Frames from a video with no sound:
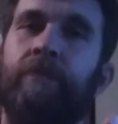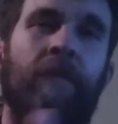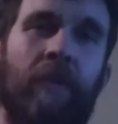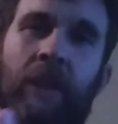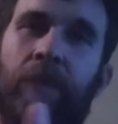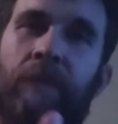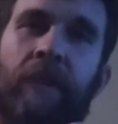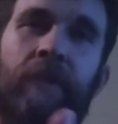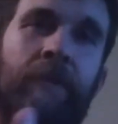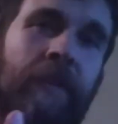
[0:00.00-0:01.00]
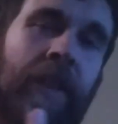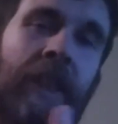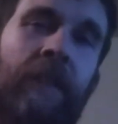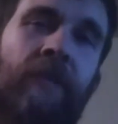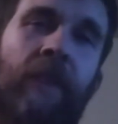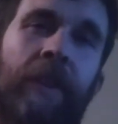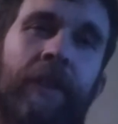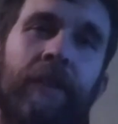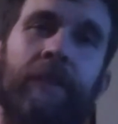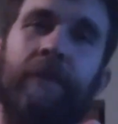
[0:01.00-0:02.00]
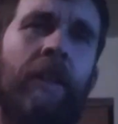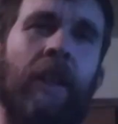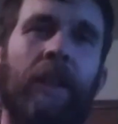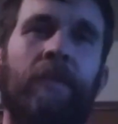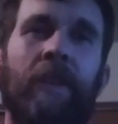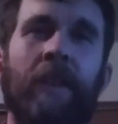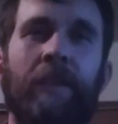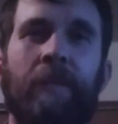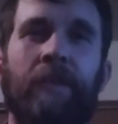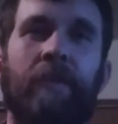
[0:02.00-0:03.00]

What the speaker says: if you like my video, give it a like. I don't ask about